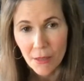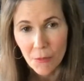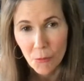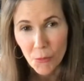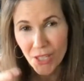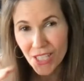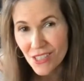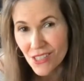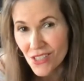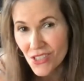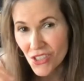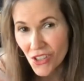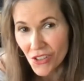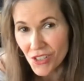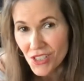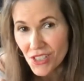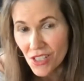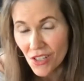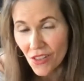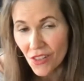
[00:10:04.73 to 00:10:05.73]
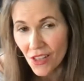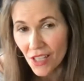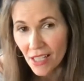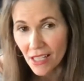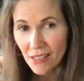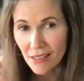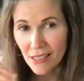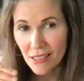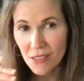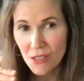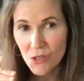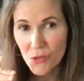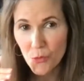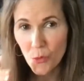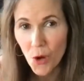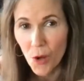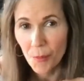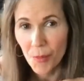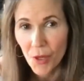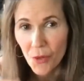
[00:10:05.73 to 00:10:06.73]
And when it starts to thicken, then
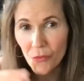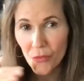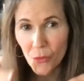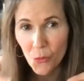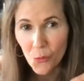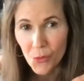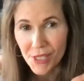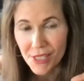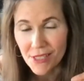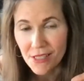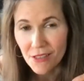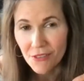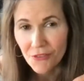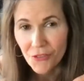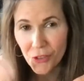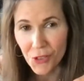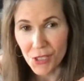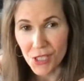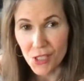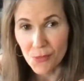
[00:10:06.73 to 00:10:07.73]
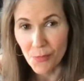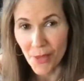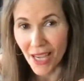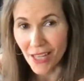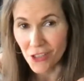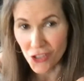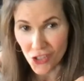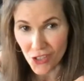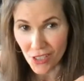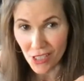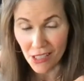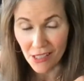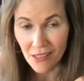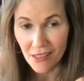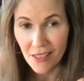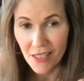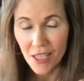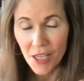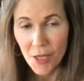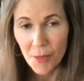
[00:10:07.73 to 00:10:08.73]
swap out the whisk for a spatula,
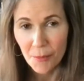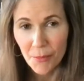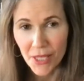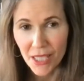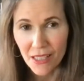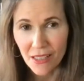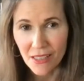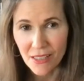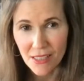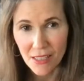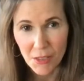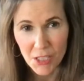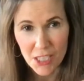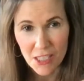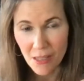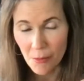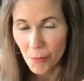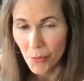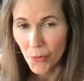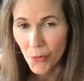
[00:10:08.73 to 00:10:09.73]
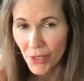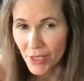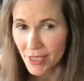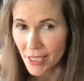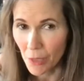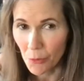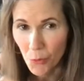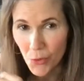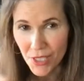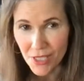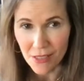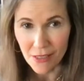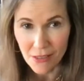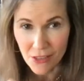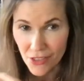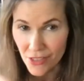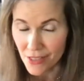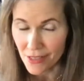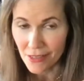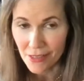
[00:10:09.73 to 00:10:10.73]
because at some point that whisk
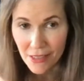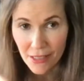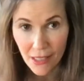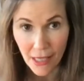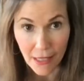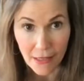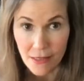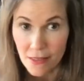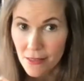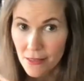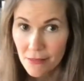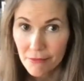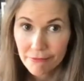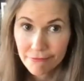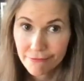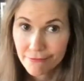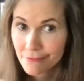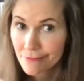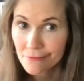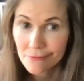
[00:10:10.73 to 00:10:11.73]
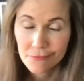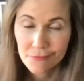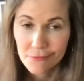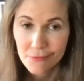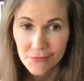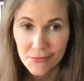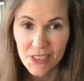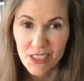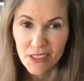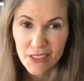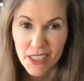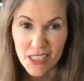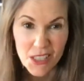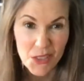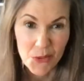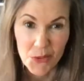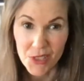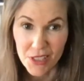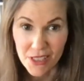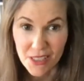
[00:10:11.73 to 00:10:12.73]
just gets, it's
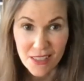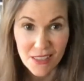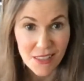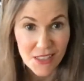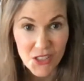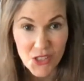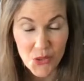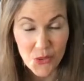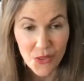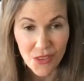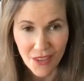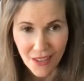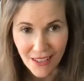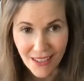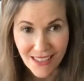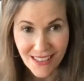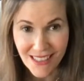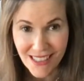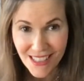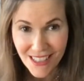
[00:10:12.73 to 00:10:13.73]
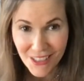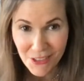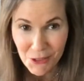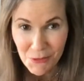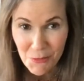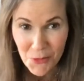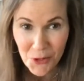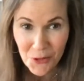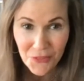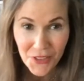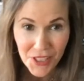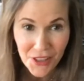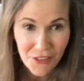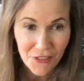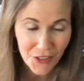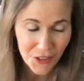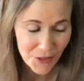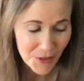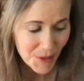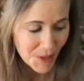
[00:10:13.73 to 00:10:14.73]
useless. It's too thick to move it
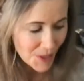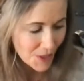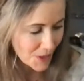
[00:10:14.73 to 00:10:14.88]
through.